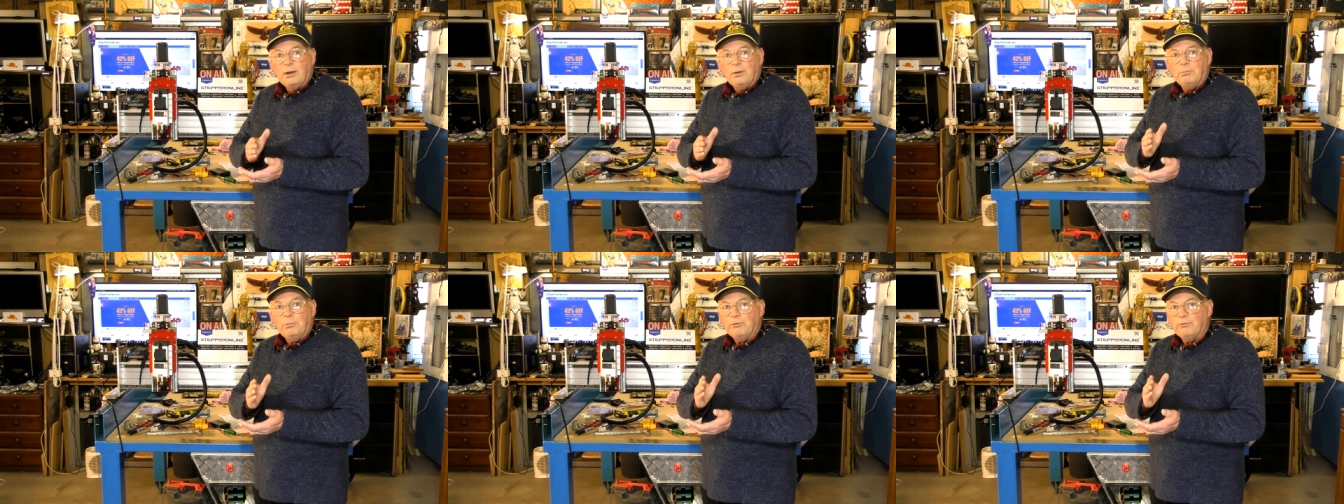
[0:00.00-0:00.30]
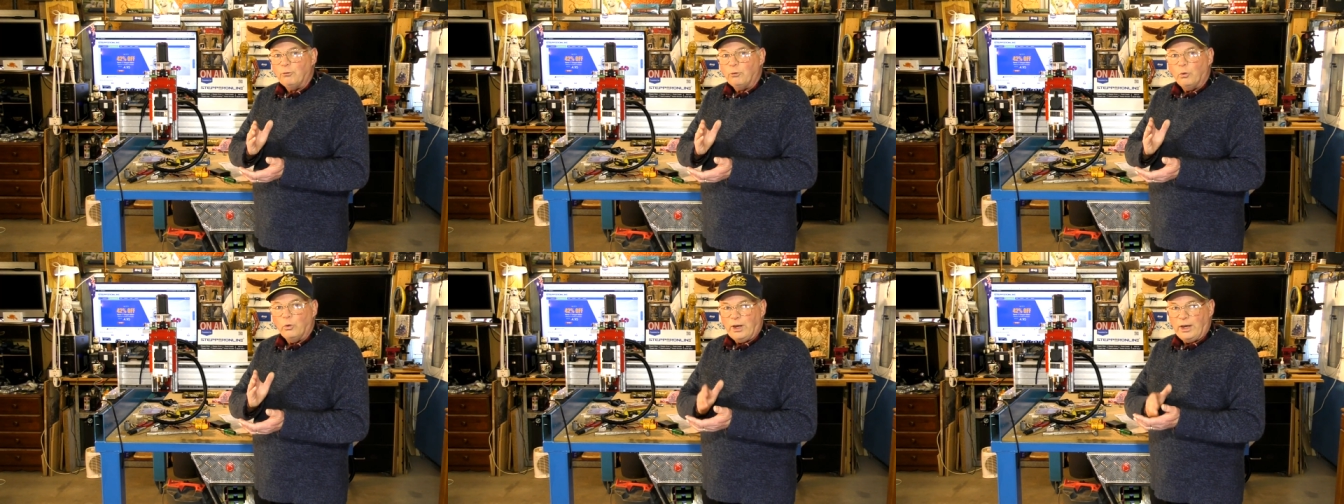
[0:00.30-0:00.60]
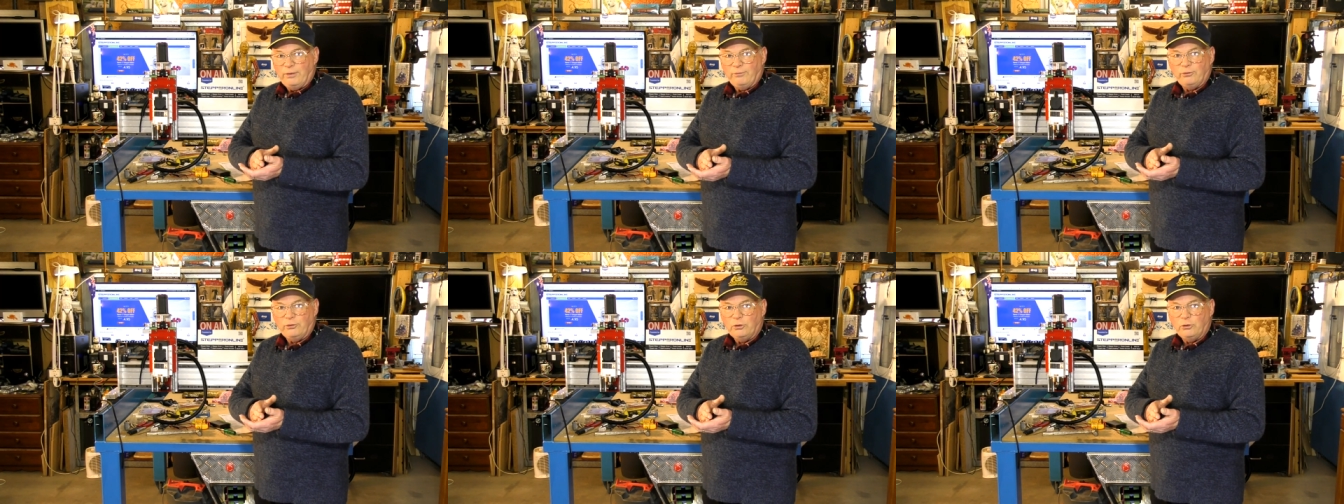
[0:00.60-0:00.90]
before
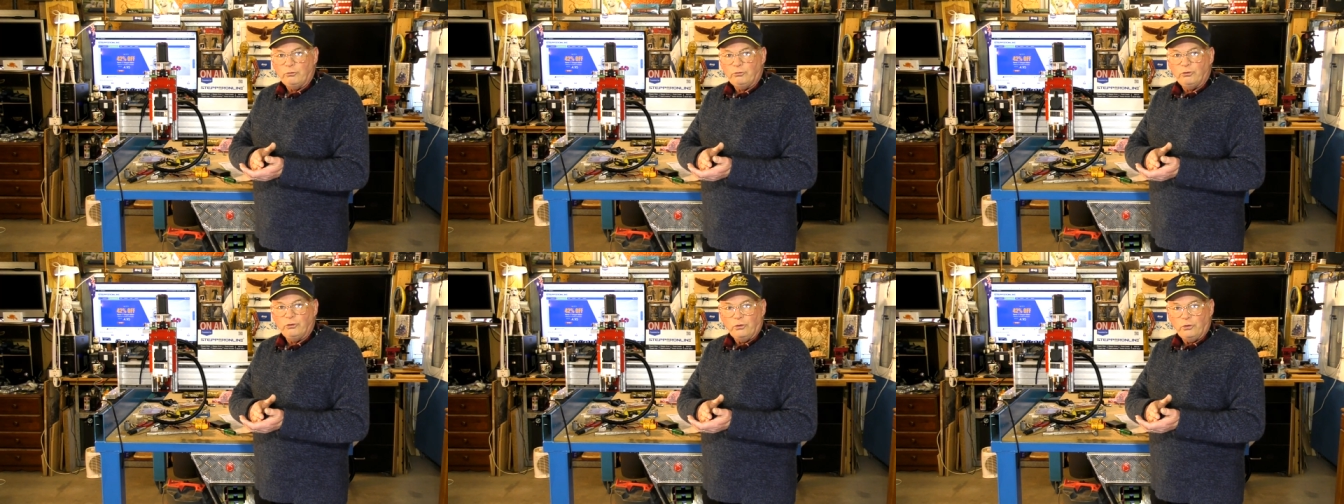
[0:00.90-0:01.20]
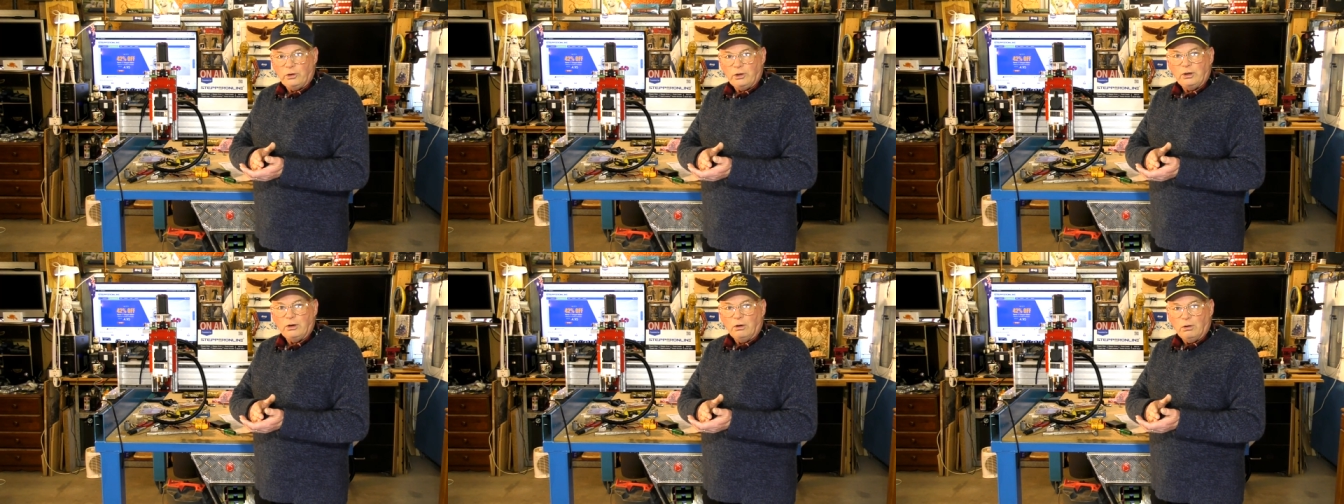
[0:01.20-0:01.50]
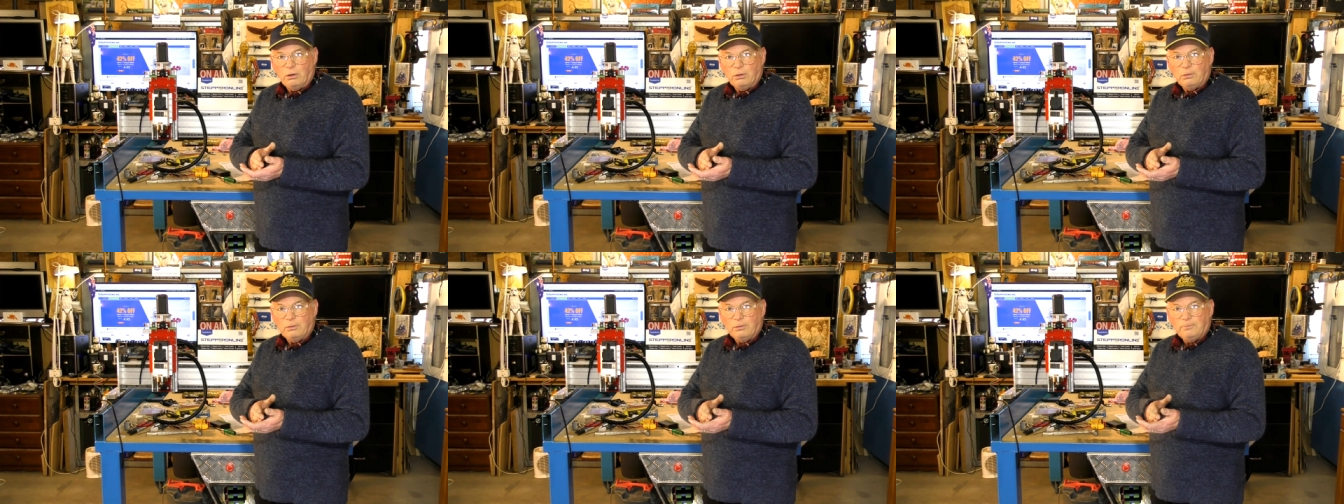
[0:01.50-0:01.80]
ever you turn it
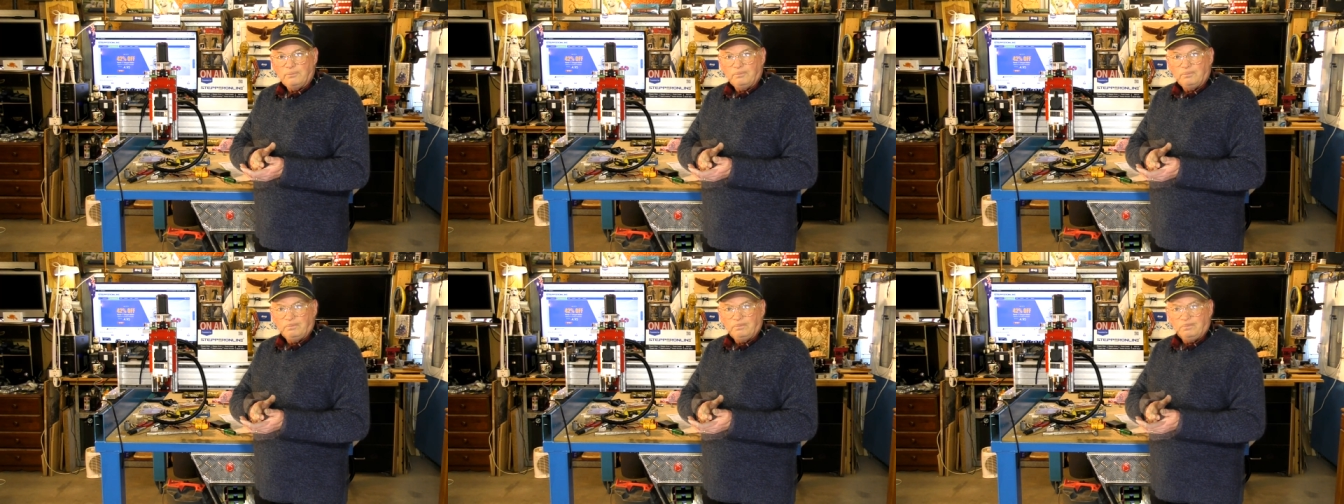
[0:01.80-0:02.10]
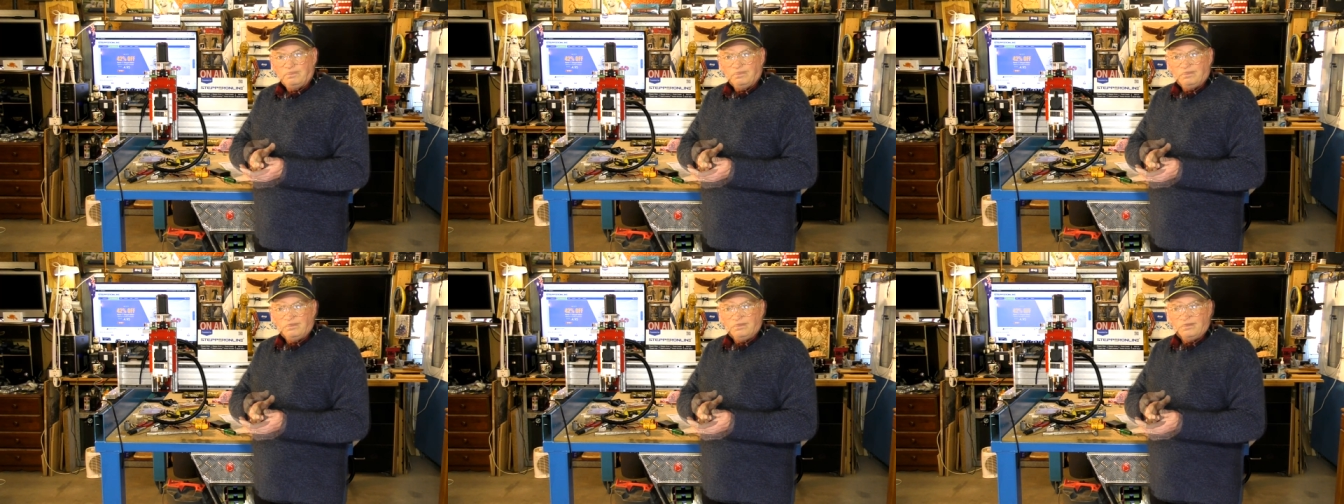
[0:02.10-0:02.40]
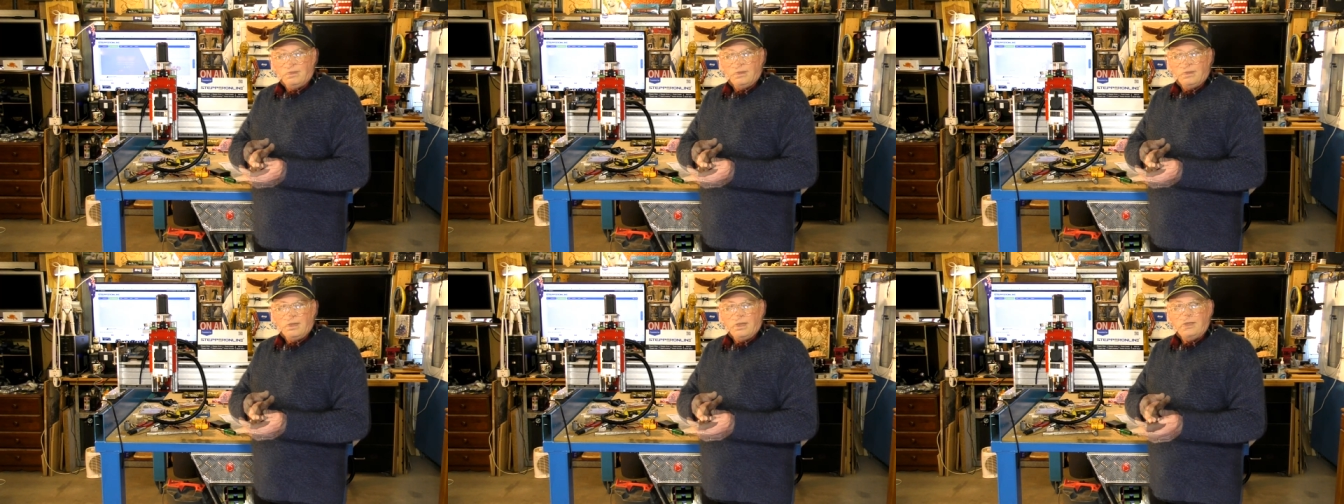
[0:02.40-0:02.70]
on.
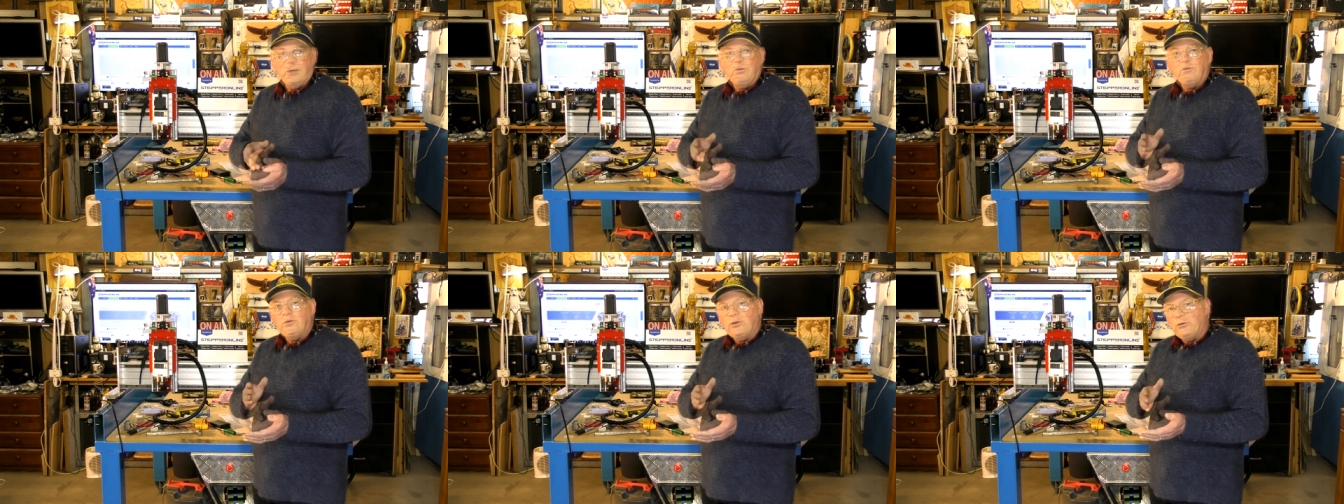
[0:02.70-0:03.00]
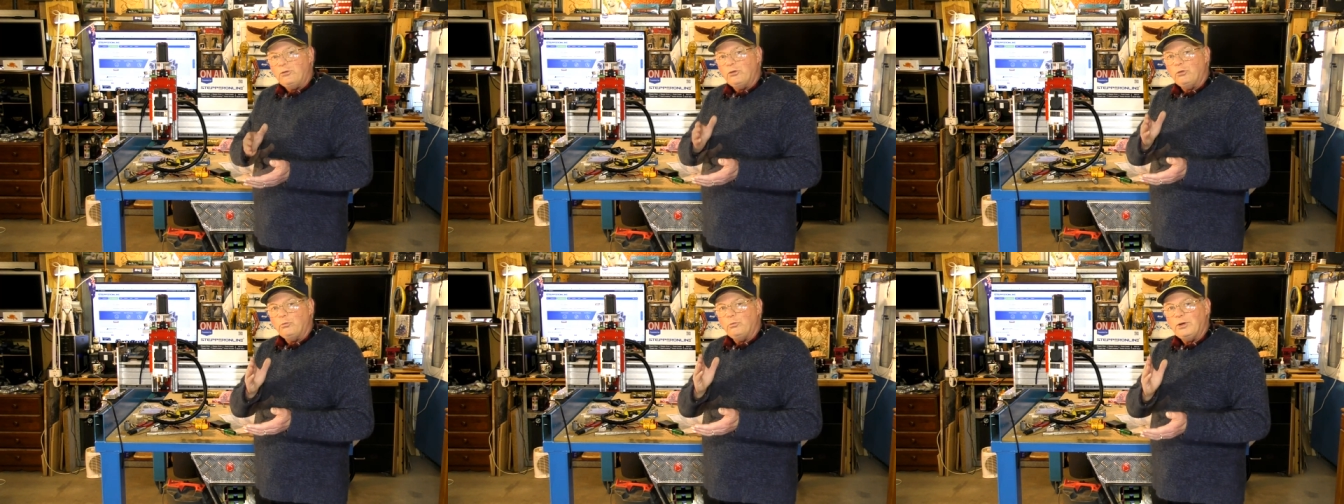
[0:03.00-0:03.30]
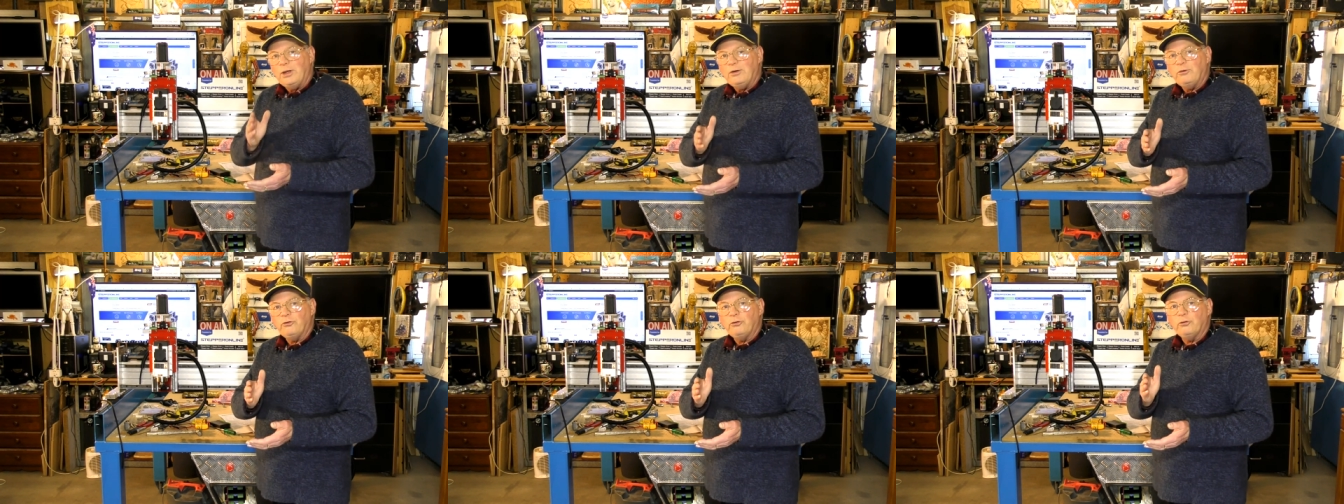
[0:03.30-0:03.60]
And indeed, you
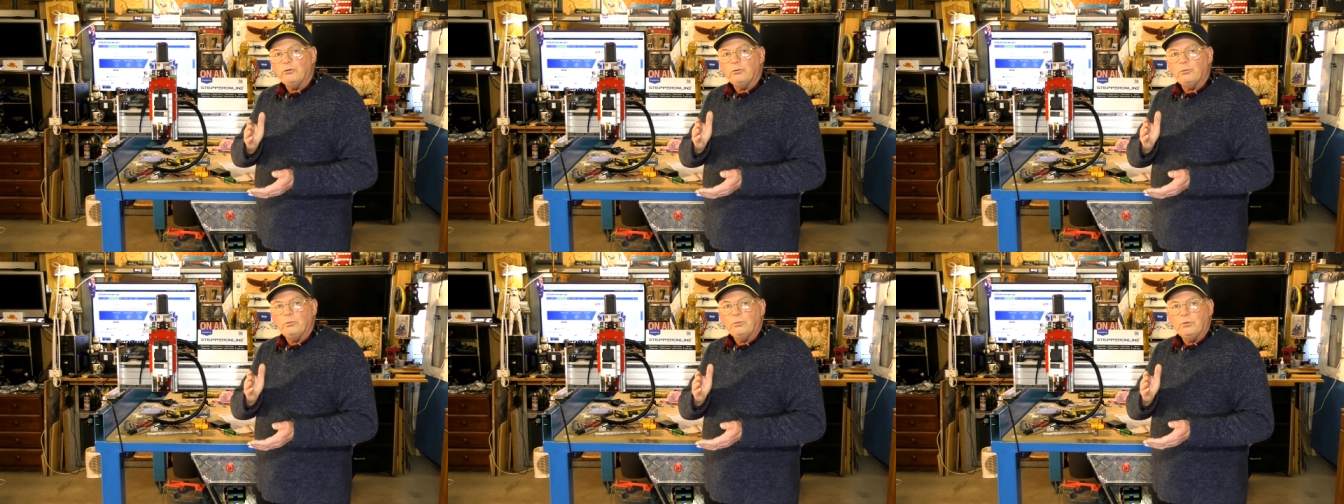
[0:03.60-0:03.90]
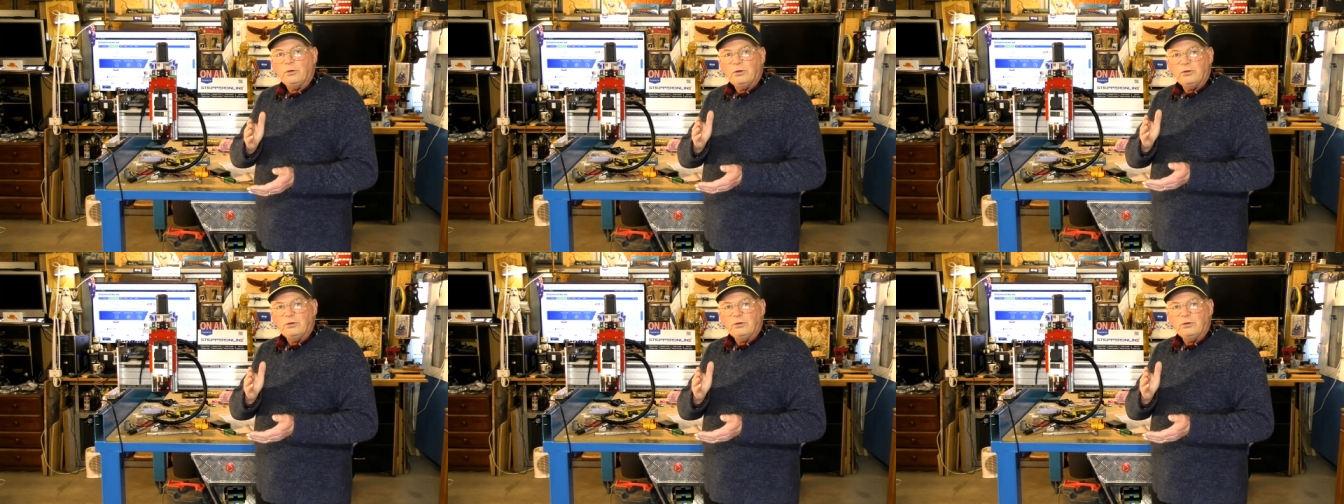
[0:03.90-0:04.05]
need to